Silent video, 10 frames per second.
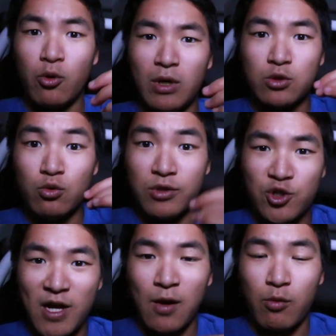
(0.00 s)
going to the
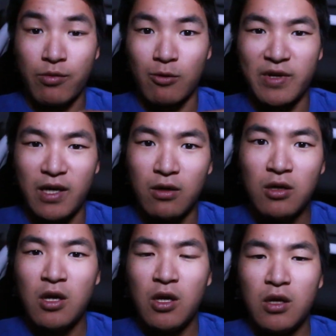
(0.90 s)
track with Rodell
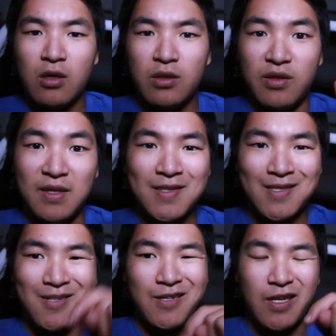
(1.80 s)
this
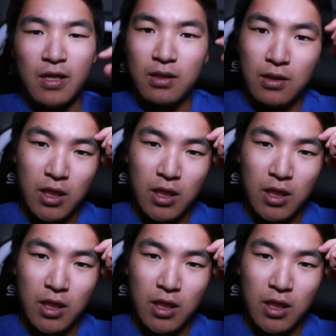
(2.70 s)
Sunday.